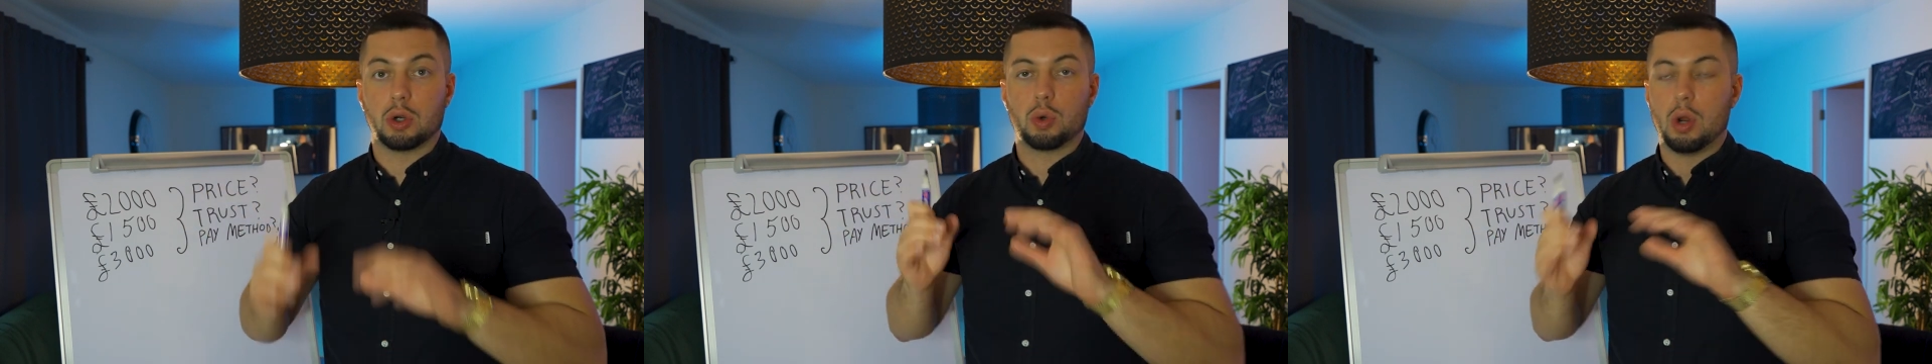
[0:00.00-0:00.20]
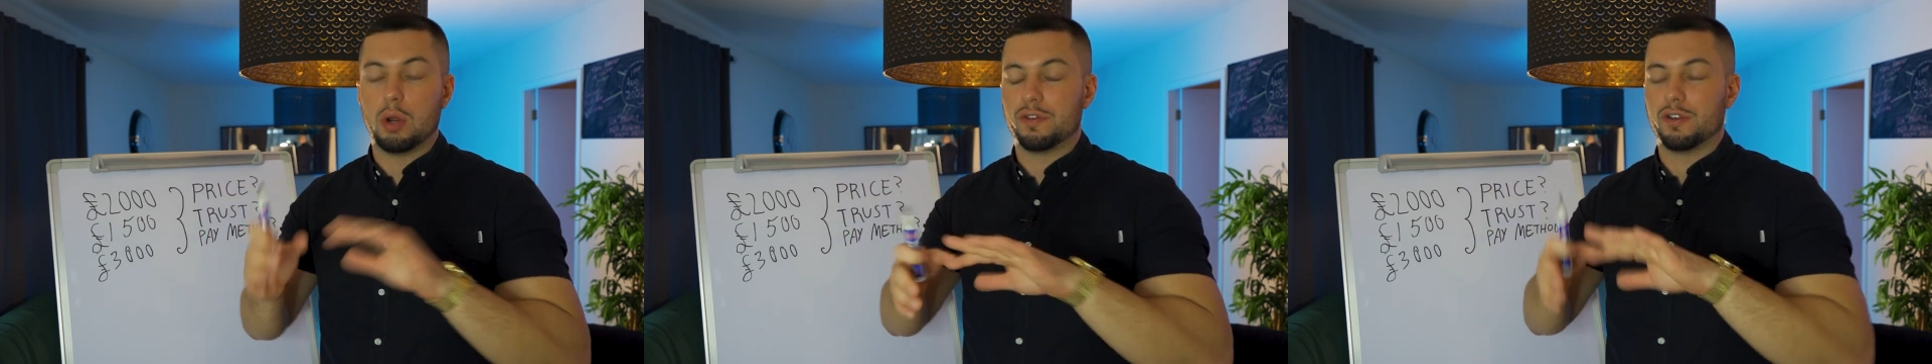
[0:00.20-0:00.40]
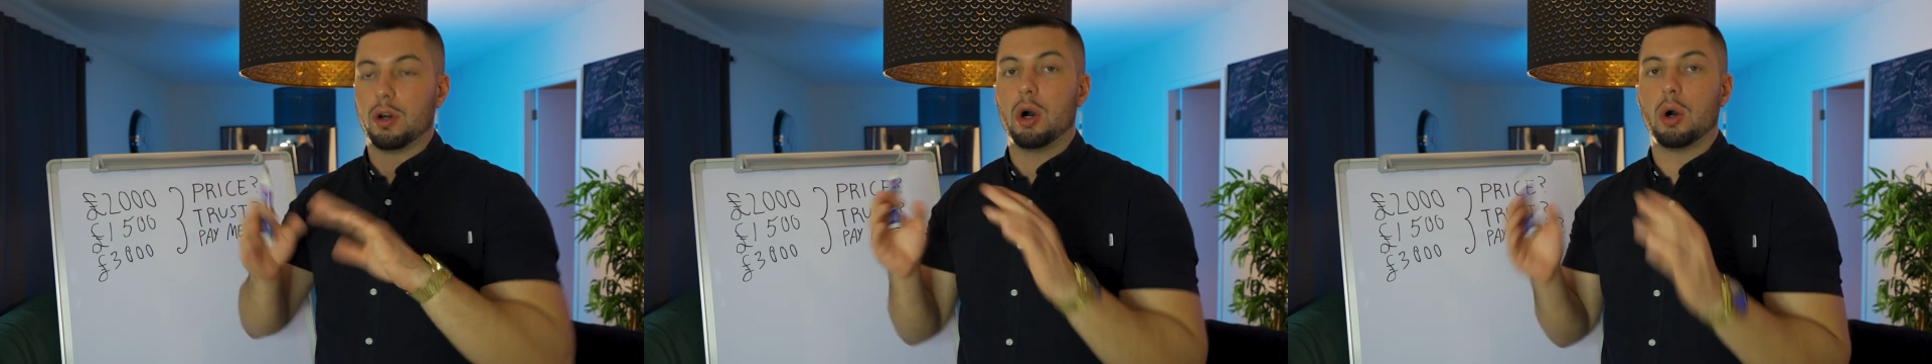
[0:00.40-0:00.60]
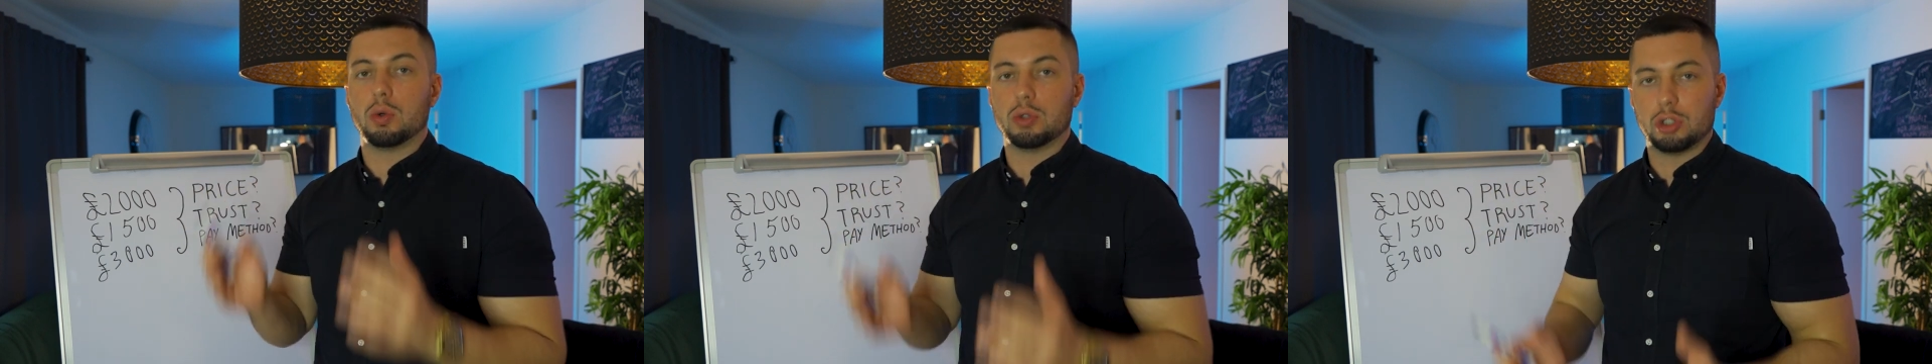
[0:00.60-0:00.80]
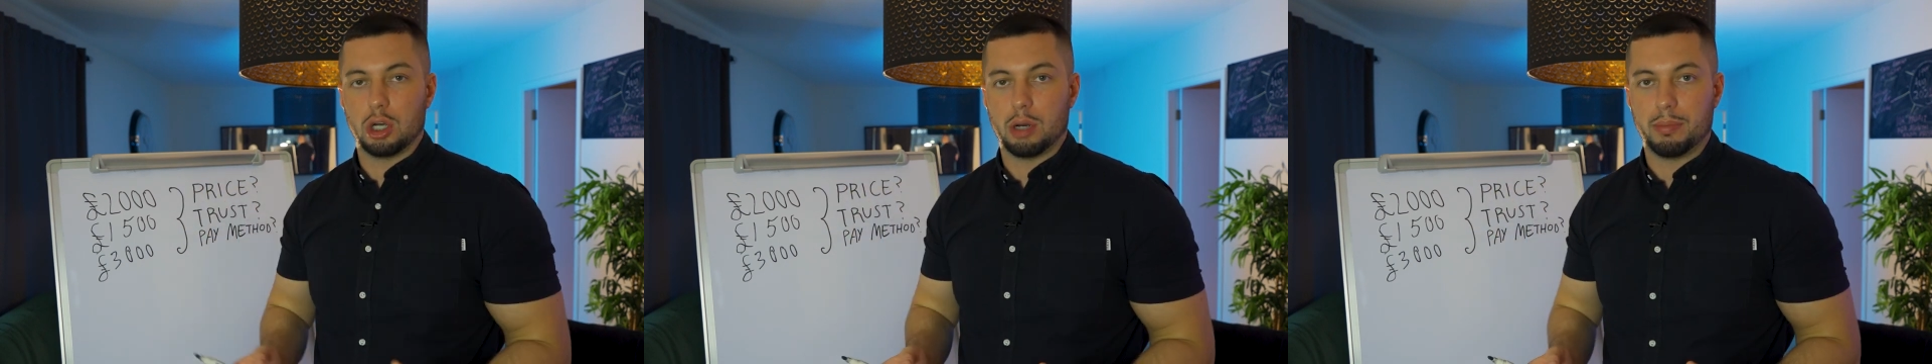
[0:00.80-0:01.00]
a quote for the
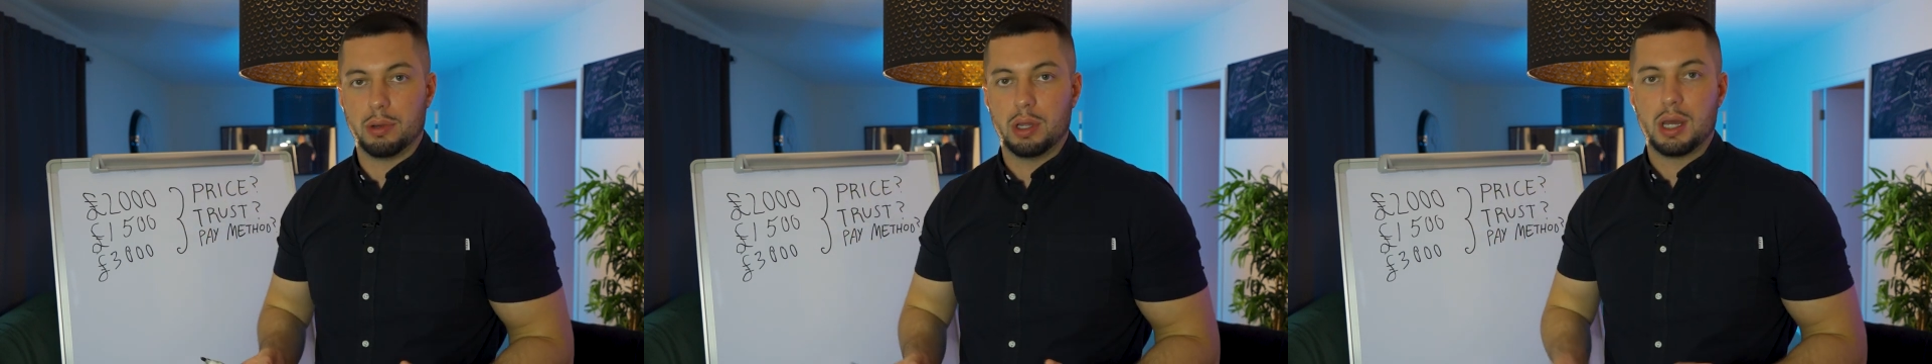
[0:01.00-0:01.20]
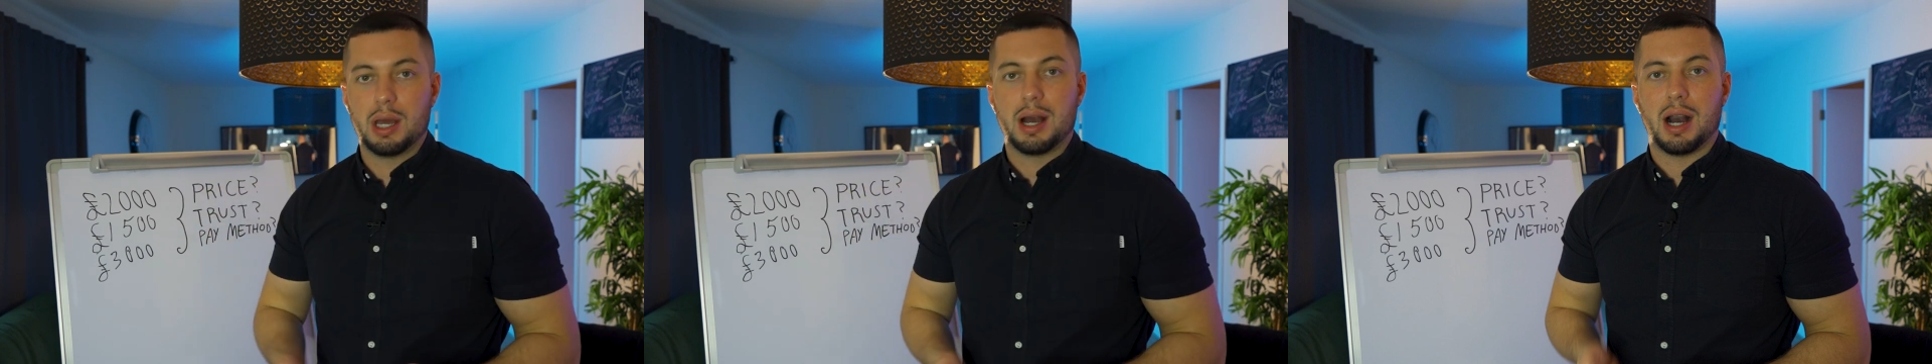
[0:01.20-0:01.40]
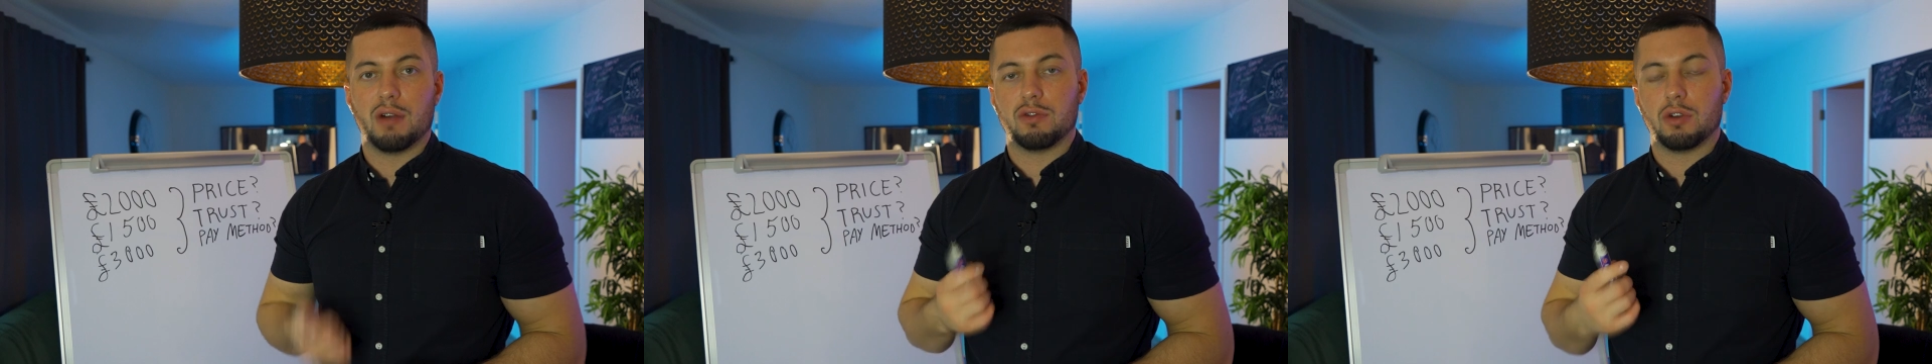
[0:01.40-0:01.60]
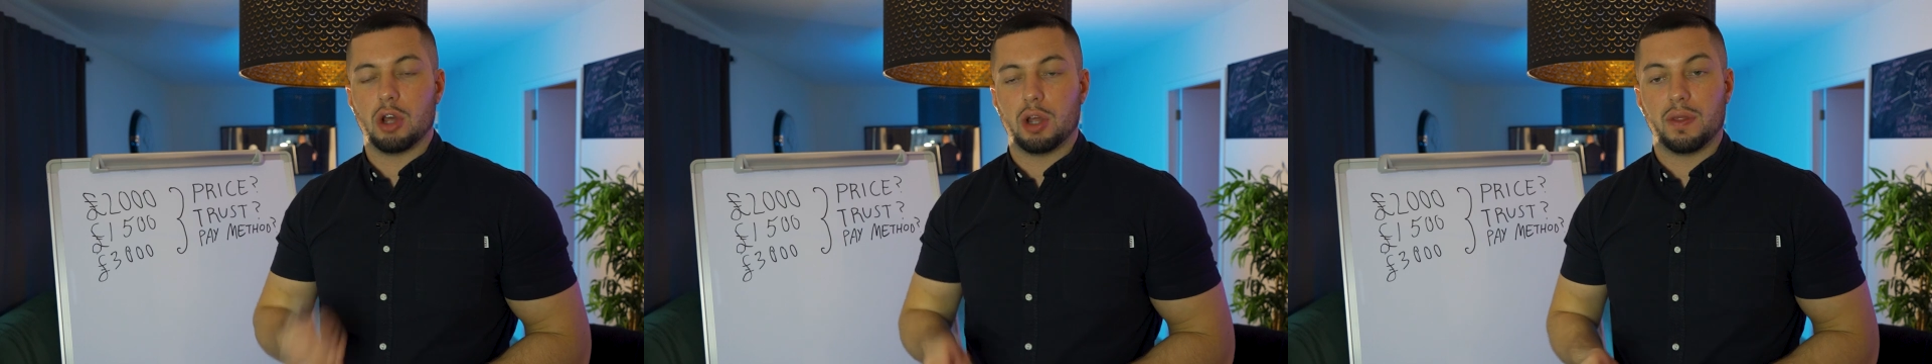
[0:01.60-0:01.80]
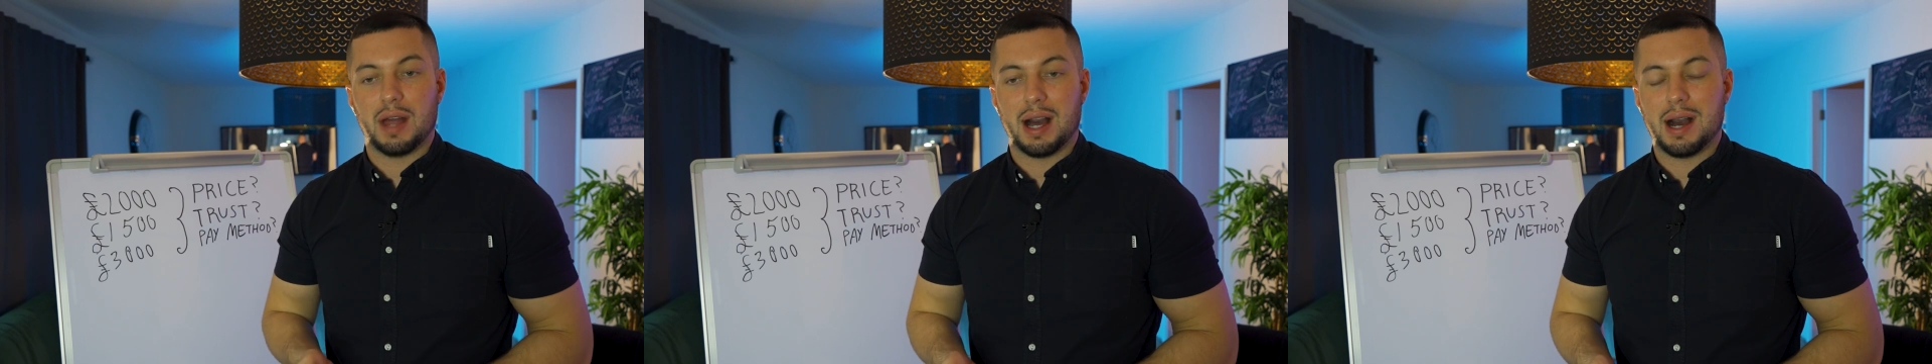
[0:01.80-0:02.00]
whole job. I've
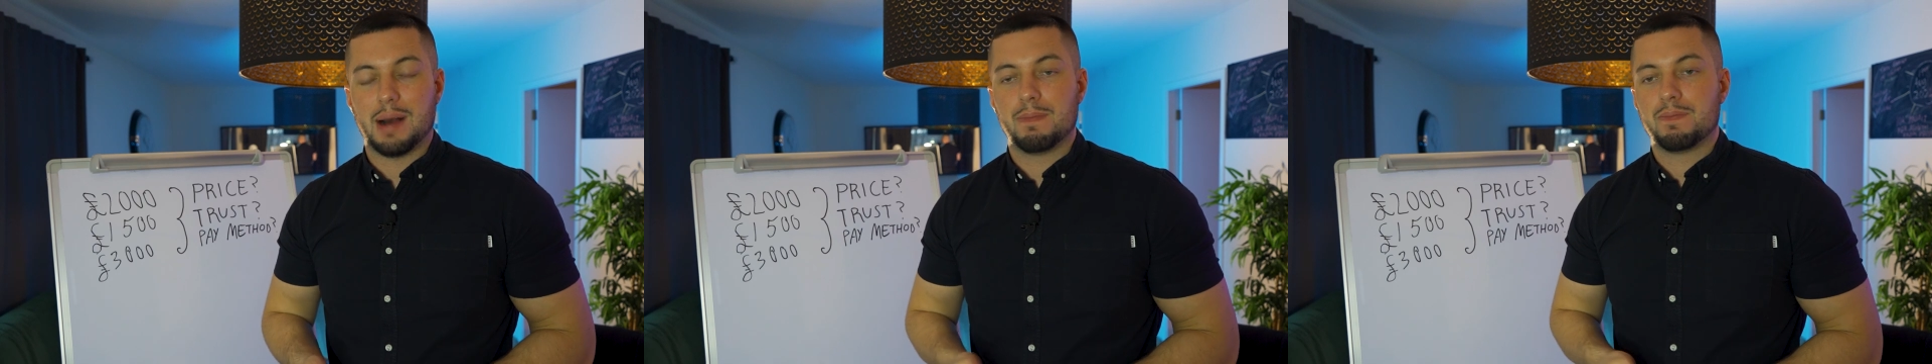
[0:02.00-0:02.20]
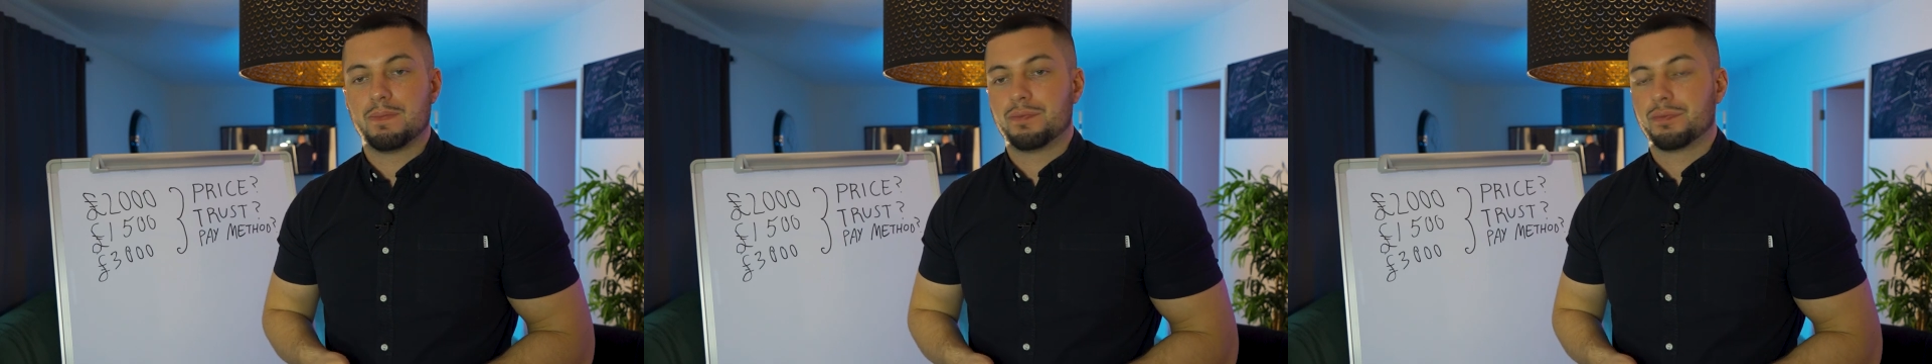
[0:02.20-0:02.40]
learned that.